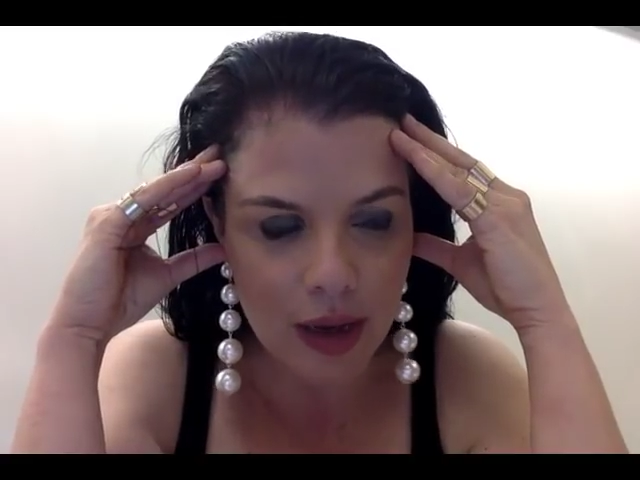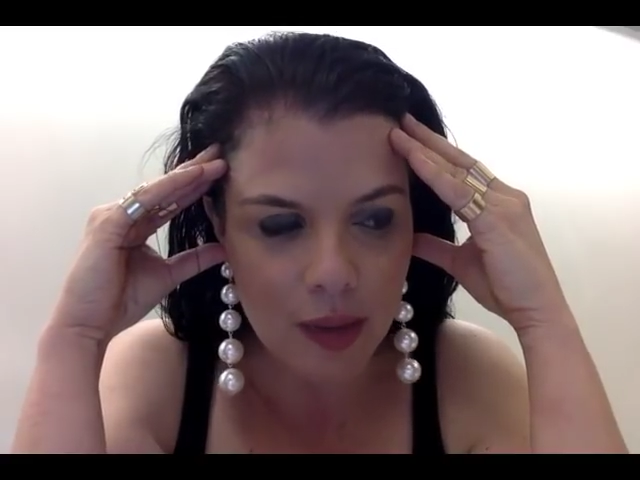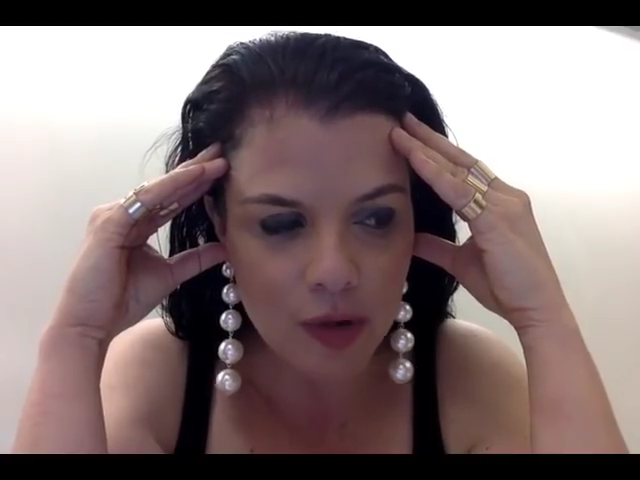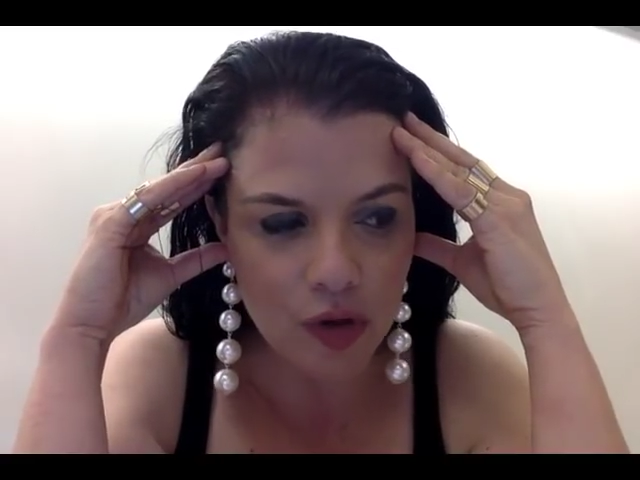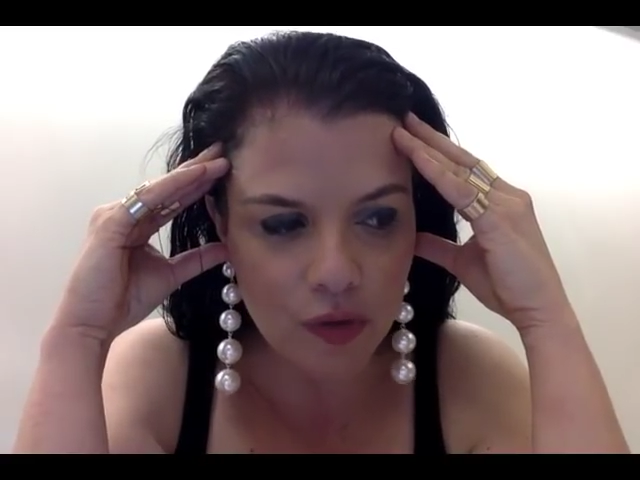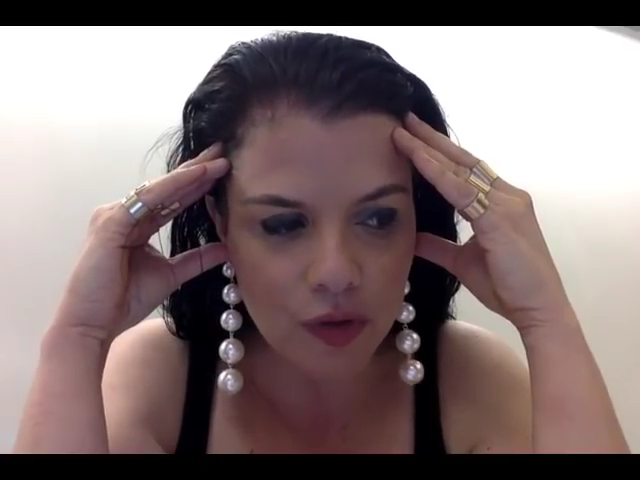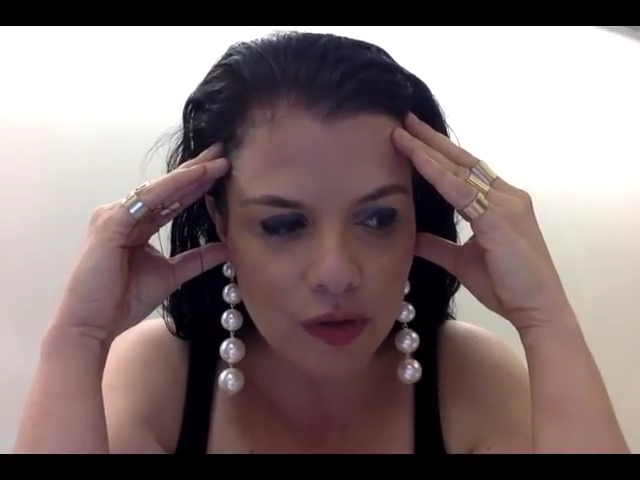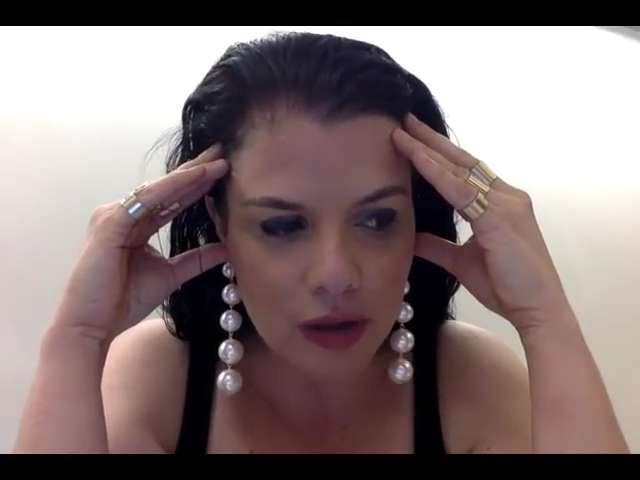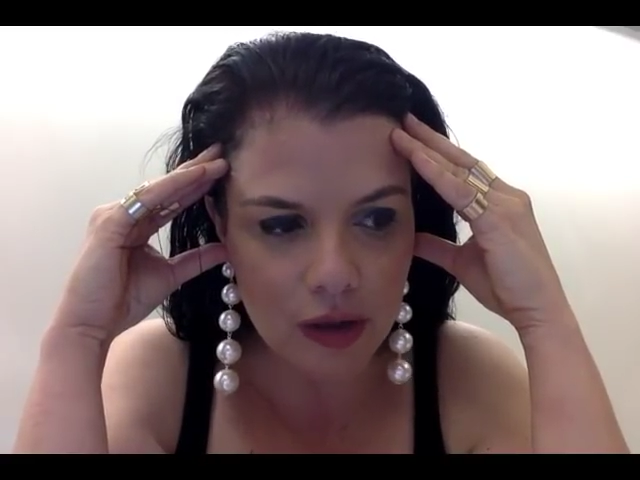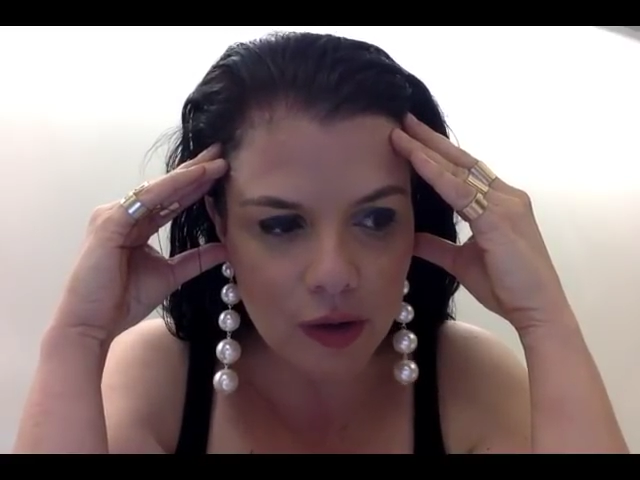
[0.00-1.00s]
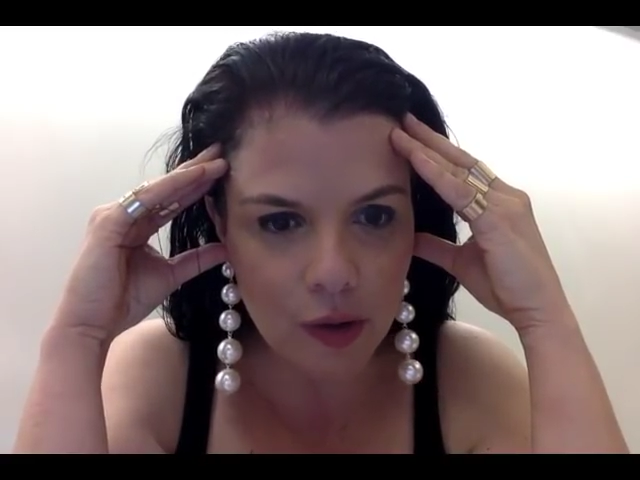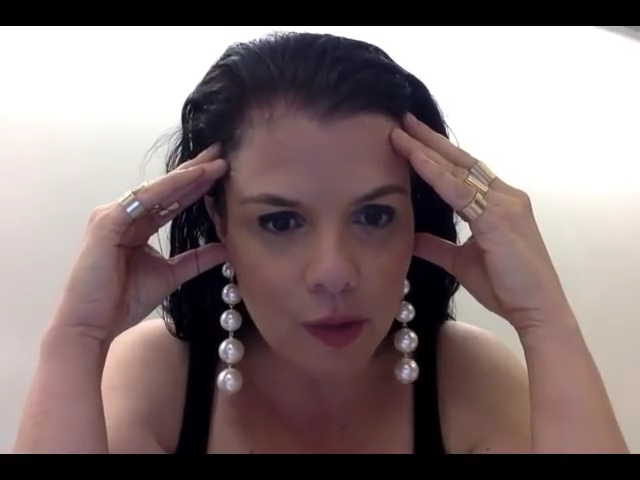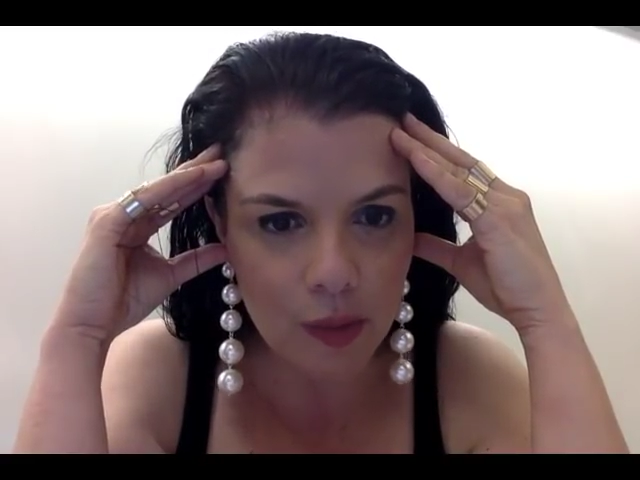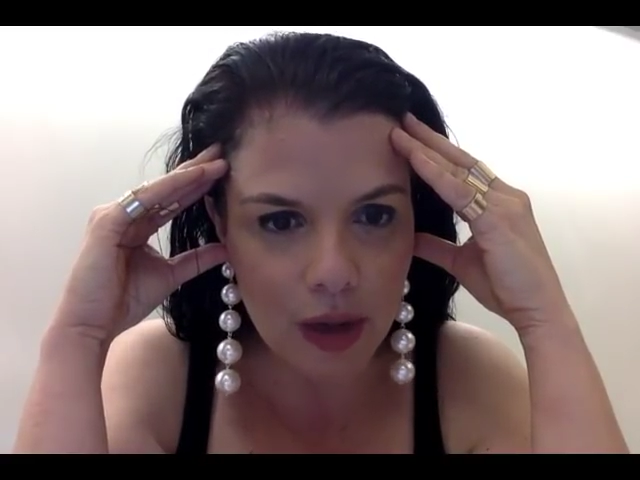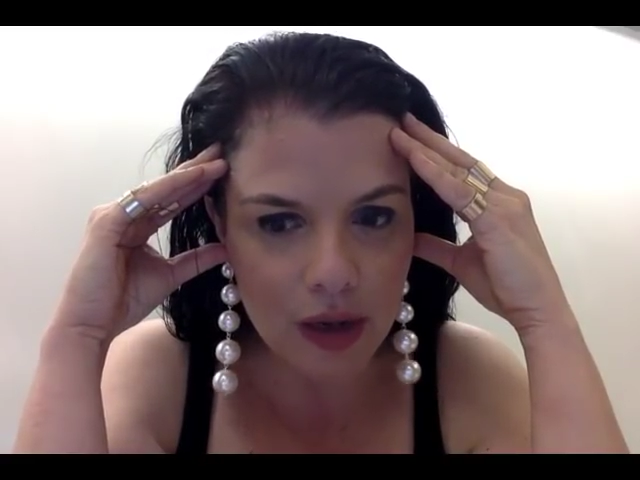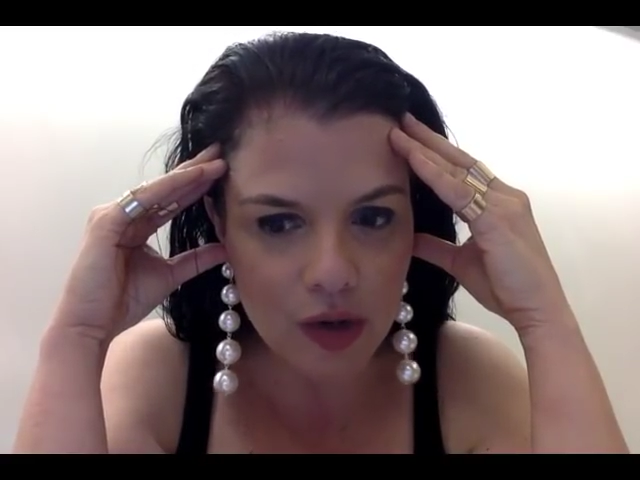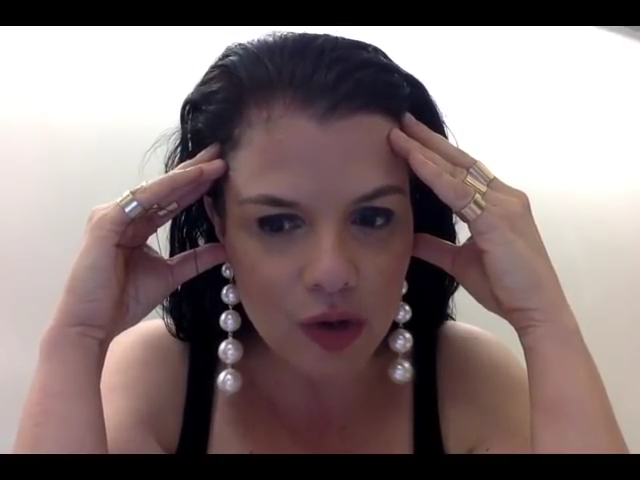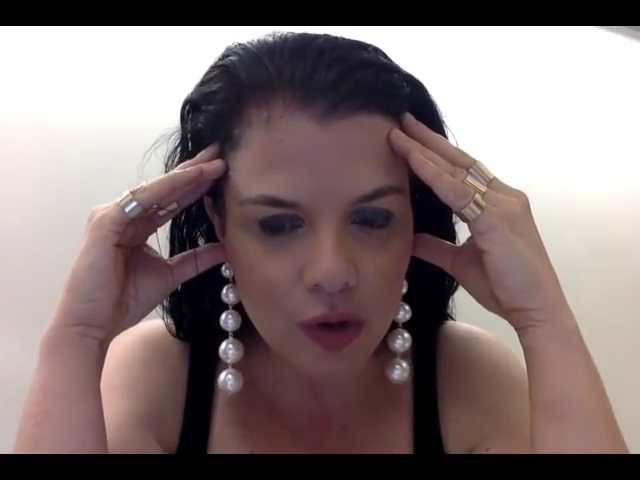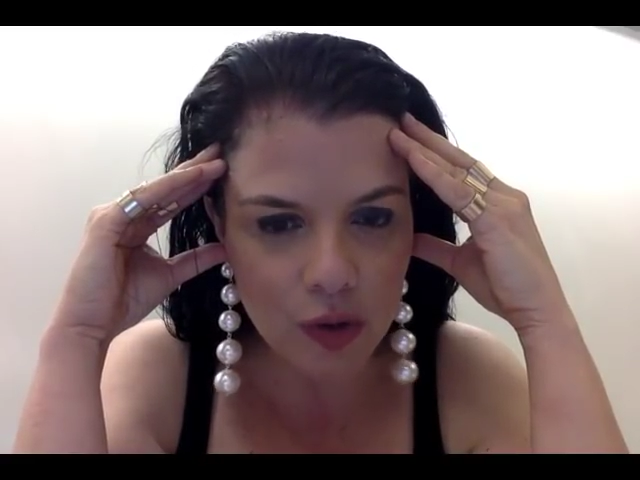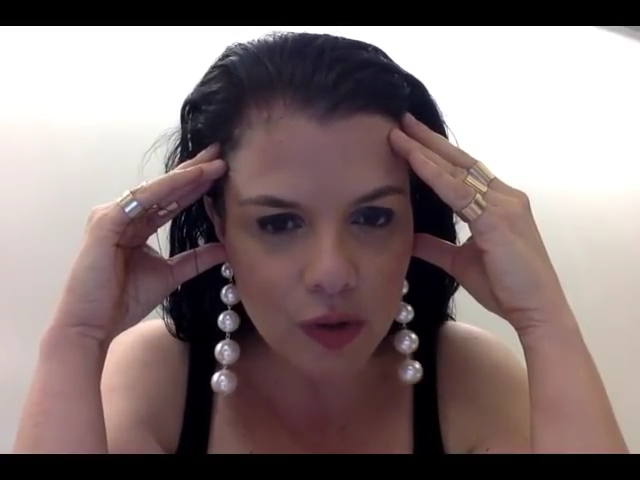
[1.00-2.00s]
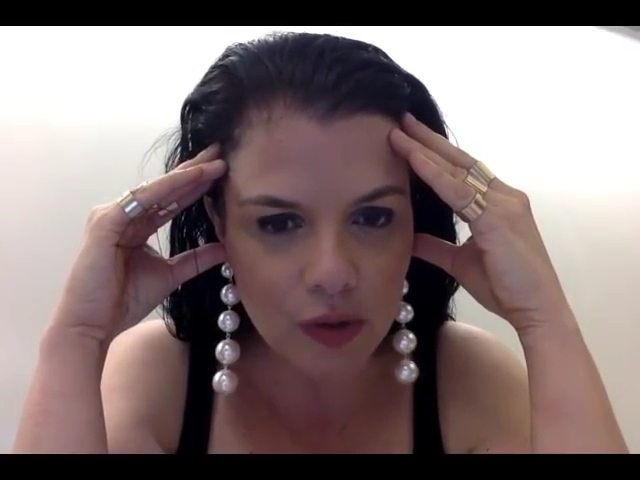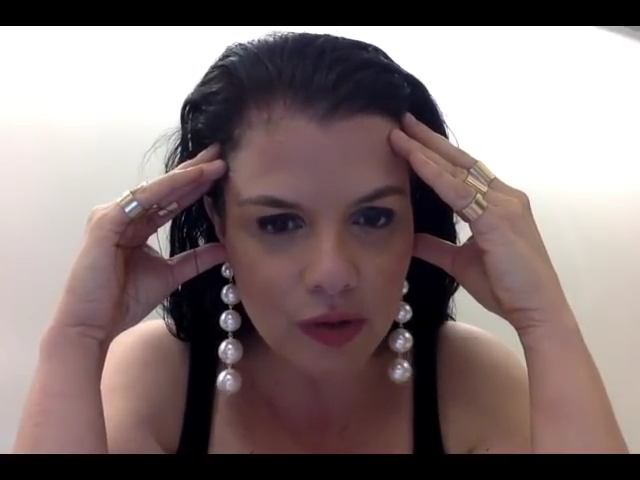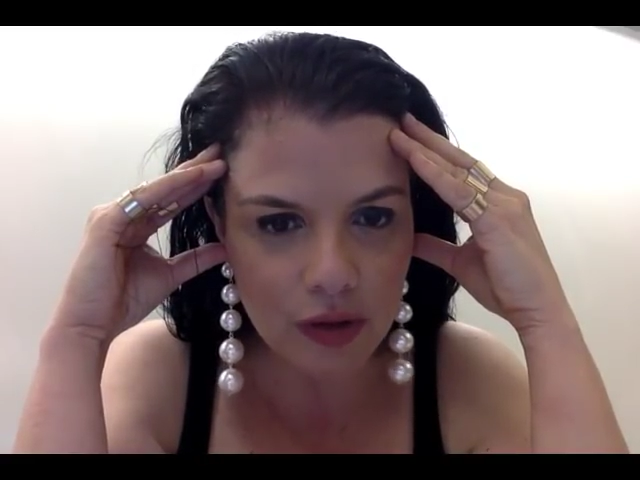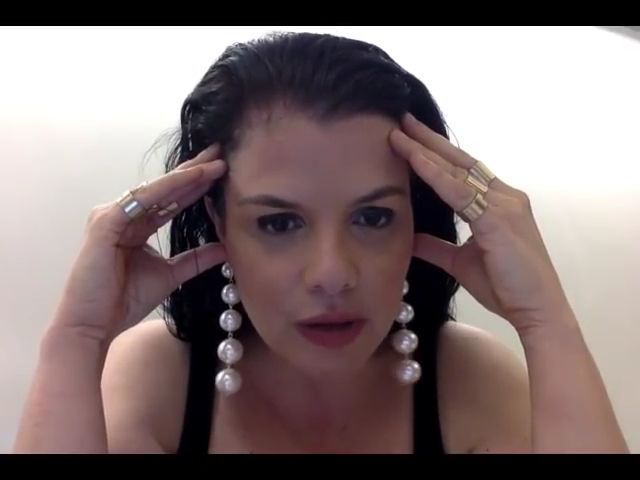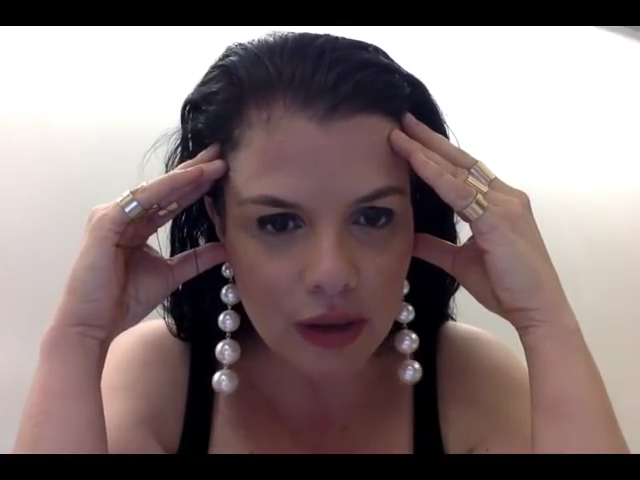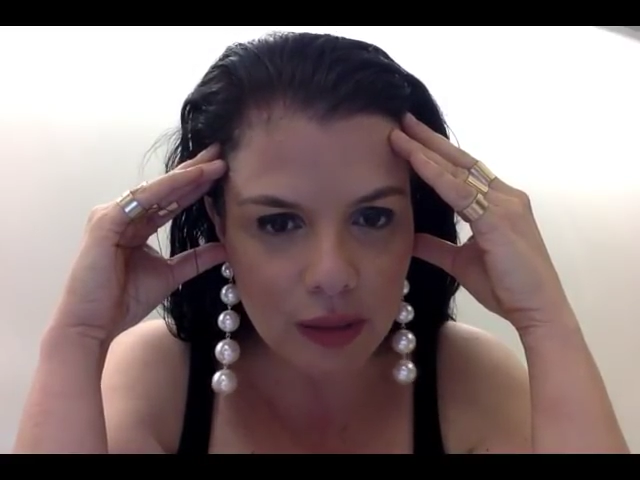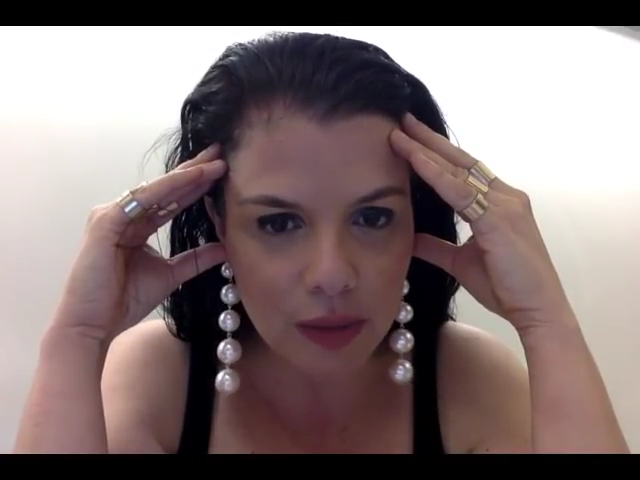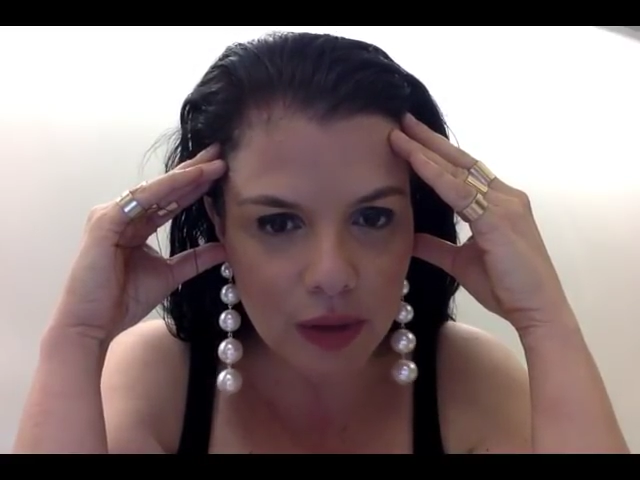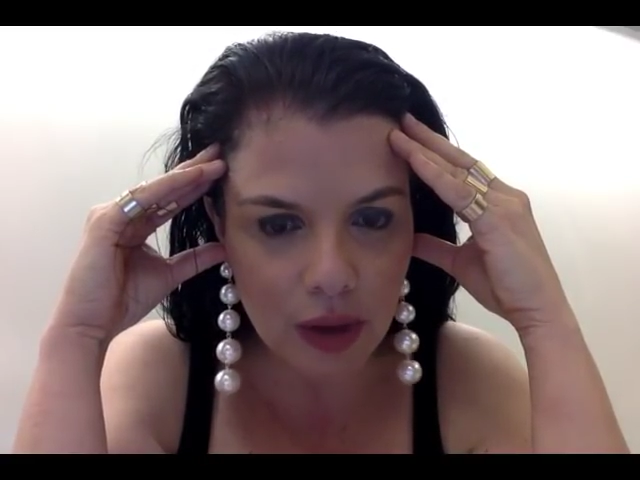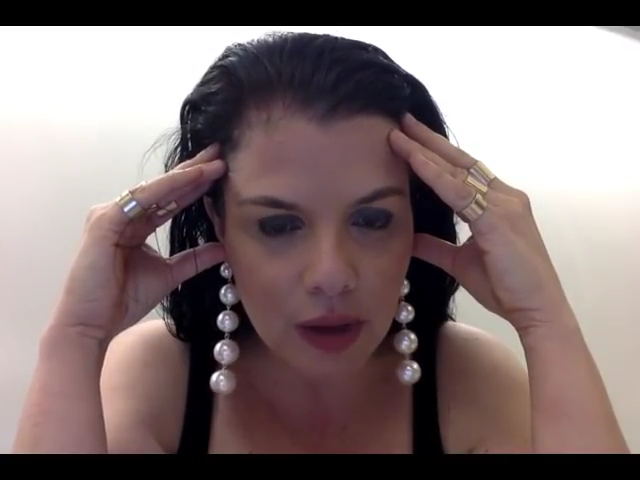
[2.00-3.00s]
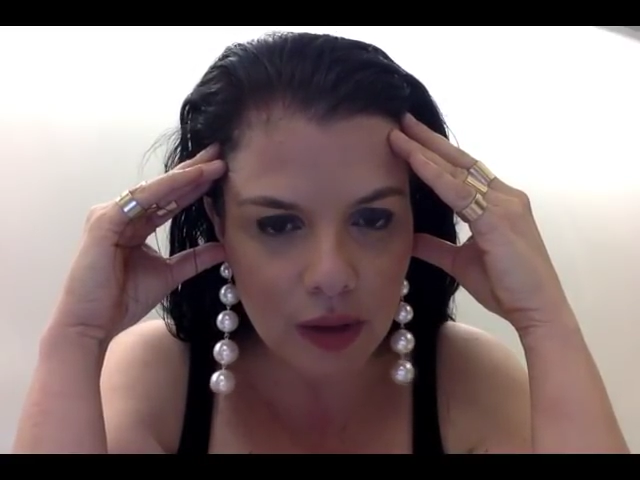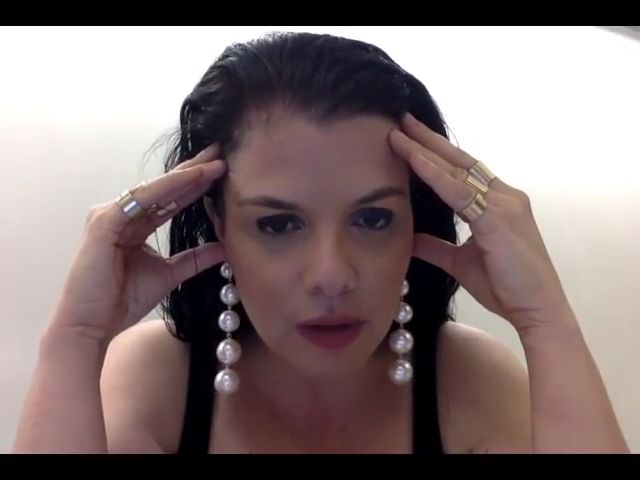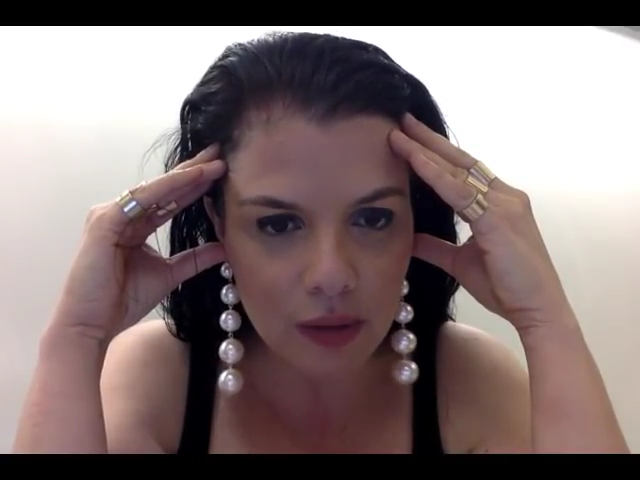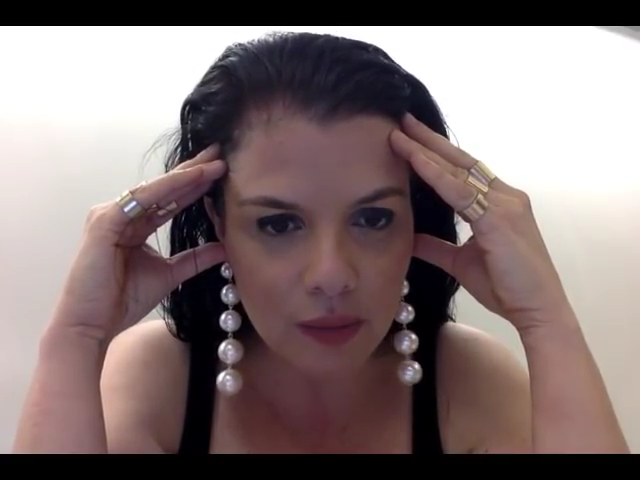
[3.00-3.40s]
but she feels that in her own mind she could suddenly be like,